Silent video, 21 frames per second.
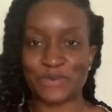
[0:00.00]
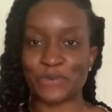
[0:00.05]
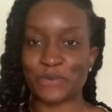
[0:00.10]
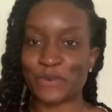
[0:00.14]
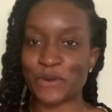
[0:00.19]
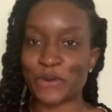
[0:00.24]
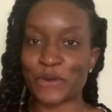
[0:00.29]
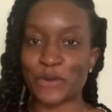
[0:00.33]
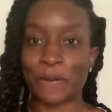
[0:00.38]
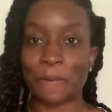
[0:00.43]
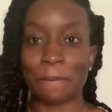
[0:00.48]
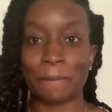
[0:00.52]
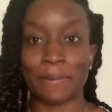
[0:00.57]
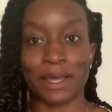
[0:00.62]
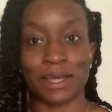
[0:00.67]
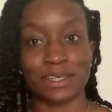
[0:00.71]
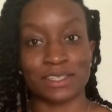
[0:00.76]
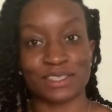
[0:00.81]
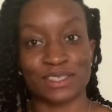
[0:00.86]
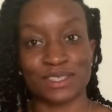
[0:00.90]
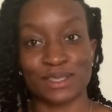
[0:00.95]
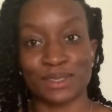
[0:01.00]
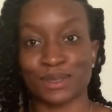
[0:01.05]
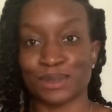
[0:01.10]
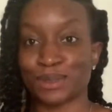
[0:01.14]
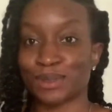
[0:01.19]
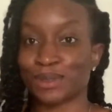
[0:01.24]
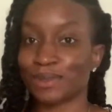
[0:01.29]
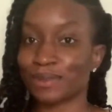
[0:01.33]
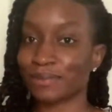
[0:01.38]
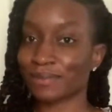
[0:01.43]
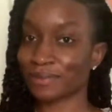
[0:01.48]
Welcome back to
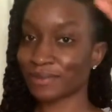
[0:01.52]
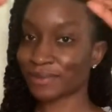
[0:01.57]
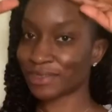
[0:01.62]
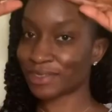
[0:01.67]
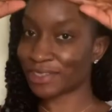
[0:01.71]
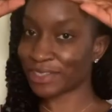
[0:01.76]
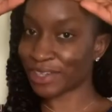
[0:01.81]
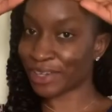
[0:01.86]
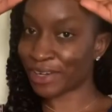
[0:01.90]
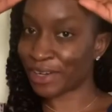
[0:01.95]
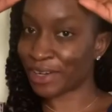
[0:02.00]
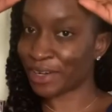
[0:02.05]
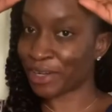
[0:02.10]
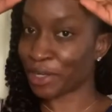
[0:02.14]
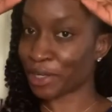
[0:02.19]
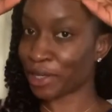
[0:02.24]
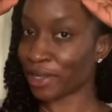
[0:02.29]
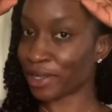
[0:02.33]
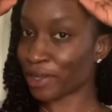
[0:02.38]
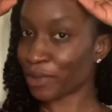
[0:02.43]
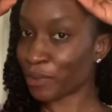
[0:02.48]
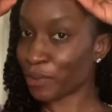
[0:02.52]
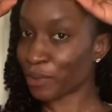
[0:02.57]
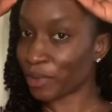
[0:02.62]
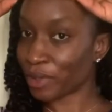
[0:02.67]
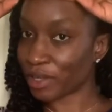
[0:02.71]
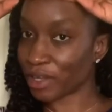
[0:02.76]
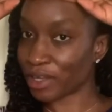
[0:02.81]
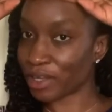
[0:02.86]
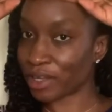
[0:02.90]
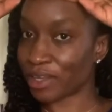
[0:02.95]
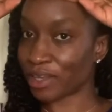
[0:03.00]
Journey
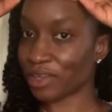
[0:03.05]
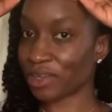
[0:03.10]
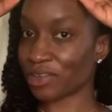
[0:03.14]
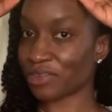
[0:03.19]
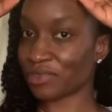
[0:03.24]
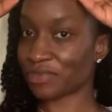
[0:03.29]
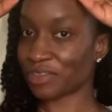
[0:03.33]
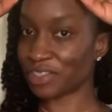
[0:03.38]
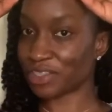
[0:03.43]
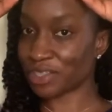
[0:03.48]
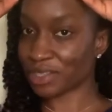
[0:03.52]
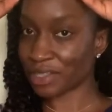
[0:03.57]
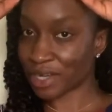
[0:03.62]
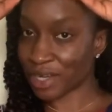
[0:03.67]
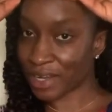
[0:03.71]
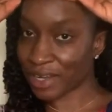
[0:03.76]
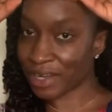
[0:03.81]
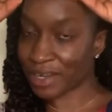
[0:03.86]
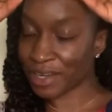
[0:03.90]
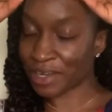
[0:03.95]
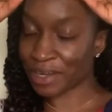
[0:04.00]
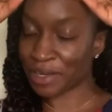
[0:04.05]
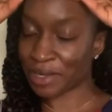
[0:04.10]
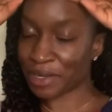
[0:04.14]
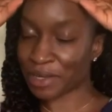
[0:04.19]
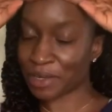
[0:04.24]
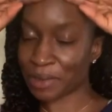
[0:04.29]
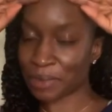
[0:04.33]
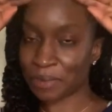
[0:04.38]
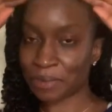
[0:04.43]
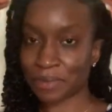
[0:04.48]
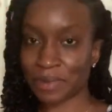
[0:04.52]
with
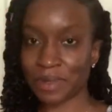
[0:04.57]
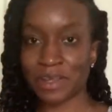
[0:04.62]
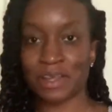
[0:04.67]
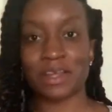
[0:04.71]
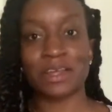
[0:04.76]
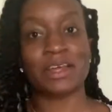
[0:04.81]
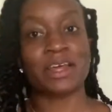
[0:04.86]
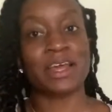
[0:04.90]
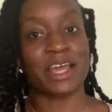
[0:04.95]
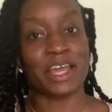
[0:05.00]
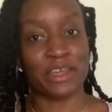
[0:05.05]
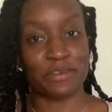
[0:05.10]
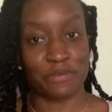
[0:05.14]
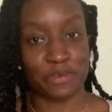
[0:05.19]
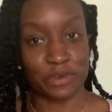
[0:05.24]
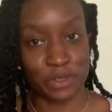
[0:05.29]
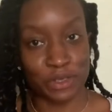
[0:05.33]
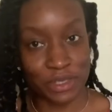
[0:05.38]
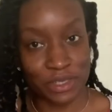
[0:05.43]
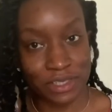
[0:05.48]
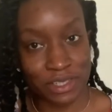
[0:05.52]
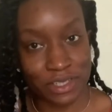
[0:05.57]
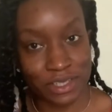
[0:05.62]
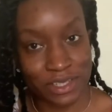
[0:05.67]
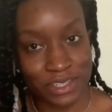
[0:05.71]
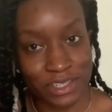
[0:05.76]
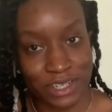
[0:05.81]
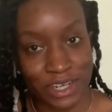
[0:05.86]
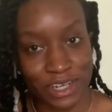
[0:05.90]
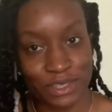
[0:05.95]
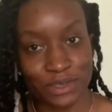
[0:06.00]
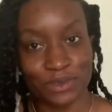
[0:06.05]
Gem. If you're new to this
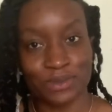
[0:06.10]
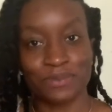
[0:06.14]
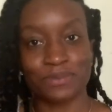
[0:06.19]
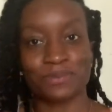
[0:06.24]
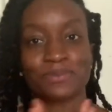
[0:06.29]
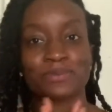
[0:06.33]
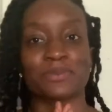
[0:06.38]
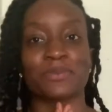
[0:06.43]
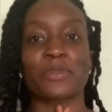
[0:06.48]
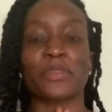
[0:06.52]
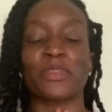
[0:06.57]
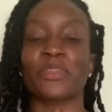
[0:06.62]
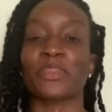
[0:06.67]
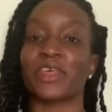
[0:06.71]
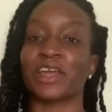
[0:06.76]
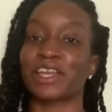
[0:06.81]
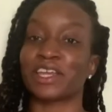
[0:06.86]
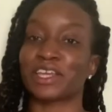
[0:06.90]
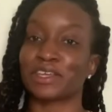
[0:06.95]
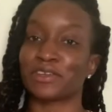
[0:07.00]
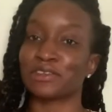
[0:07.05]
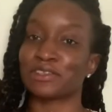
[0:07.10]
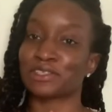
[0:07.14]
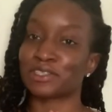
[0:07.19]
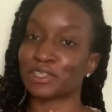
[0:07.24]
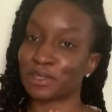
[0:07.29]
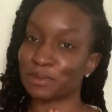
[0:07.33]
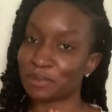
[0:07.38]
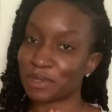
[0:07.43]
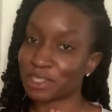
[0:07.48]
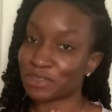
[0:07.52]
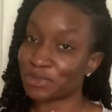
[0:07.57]
channel, thank you so
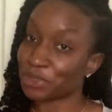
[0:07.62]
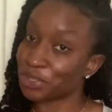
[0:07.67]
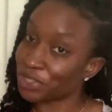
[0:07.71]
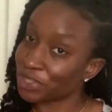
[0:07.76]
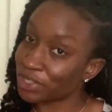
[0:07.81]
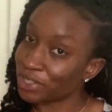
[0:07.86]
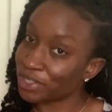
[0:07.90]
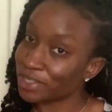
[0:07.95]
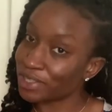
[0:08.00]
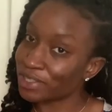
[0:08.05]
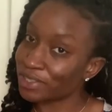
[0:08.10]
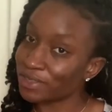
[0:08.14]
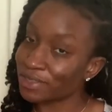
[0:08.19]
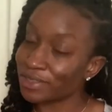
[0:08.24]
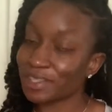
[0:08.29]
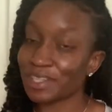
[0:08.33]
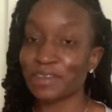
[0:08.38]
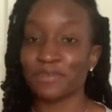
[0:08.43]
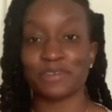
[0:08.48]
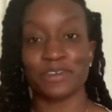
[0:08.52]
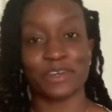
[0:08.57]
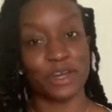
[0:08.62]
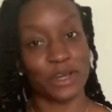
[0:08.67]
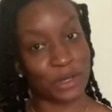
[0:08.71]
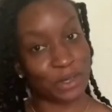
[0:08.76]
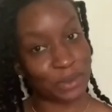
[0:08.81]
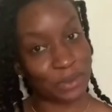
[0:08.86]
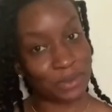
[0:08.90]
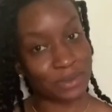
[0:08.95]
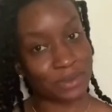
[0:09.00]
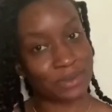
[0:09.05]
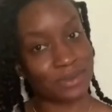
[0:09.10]
much for tuning in. If you're
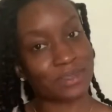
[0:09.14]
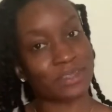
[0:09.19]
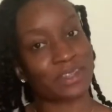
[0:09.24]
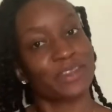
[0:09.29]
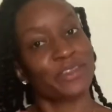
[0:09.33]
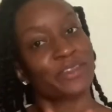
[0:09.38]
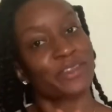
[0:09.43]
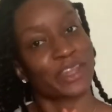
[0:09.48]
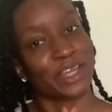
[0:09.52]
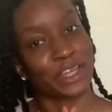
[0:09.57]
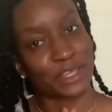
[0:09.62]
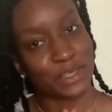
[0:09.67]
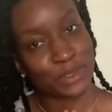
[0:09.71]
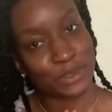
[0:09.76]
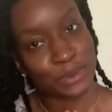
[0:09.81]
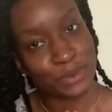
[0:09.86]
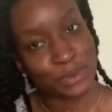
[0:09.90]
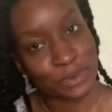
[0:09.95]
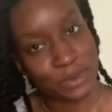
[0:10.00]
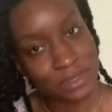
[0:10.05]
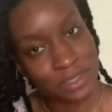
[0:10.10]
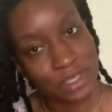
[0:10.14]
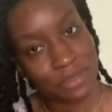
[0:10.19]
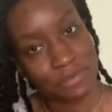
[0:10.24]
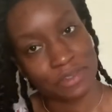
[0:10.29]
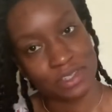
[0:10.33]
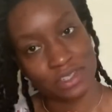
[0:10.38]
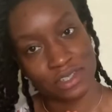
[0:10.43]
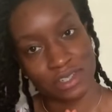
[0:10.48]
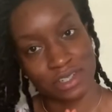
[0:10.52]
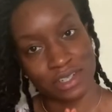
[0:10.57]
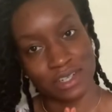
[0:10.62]
old, thank you also for
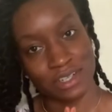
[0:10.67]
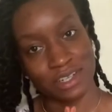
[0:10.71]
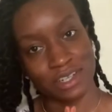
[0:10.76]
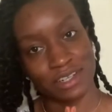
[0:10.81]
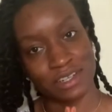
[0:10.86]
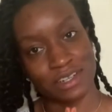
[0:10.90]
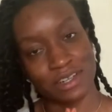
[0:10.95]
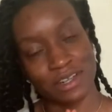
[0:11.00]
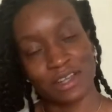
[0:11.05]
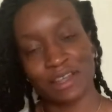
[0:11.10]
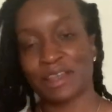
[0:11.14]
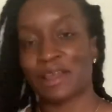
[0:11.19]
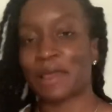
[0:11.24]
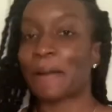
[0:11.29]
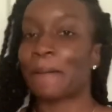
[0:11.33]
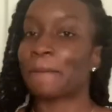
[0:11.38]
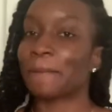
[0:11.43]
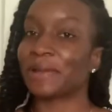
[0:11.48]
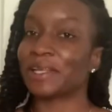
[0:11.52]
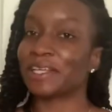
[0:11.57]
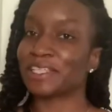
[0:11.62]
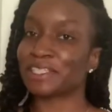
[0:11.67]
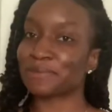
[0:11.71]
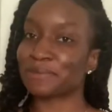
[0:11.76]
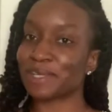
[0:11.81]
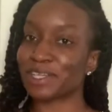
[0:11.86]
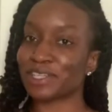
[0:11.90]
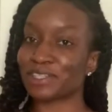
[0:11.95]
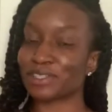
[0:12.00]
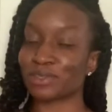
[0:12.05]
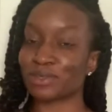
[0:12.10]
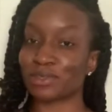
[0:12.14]
tuning in. Please
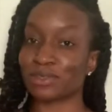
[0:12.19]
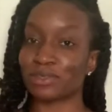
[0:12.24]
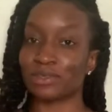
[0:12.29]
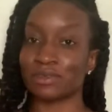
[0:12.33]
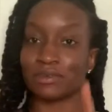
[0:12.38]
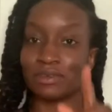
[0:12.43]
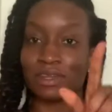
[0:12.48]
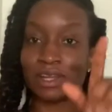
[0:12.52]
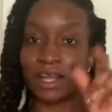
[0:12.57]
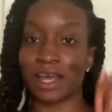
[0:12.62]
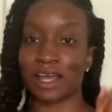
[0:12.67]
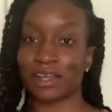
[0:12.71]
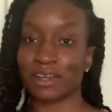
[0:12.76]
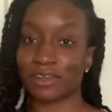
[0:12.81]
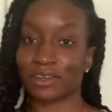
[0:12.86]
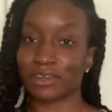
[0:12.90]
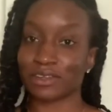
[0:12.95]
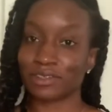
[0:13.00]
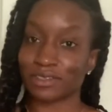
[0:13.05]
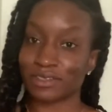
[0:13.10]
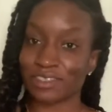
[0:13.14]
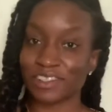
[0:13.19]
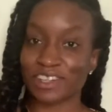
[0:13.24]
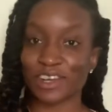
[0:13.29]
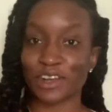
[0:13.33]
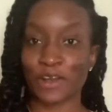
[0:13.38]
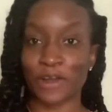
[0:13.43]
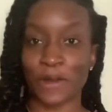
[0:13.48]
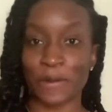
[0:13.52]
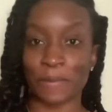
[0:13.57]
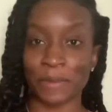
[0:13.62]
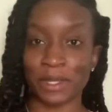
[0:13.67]
make sure you like,
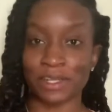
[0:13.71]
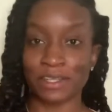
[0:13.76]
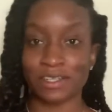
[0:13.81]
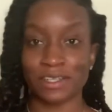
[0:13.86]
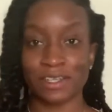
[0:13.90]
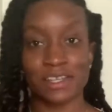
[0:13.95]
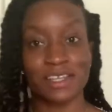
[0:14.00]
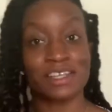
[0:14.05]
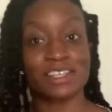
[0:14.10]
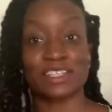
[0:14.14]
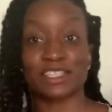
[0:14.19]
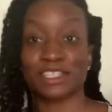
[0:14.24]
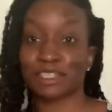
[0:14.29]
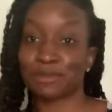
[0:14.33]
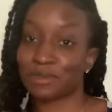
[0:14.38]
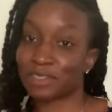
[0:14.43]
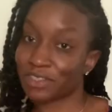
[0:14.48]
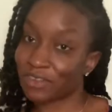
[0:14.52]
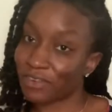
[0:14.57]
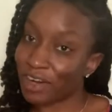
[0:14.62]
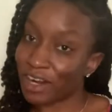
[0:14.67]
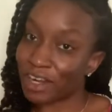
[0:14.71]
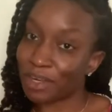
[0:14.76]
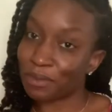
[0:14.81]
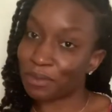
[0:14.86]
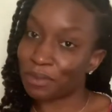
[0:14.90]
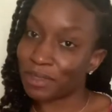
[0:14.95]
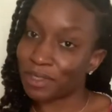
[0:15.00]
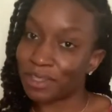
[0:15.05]
comment, subscribe,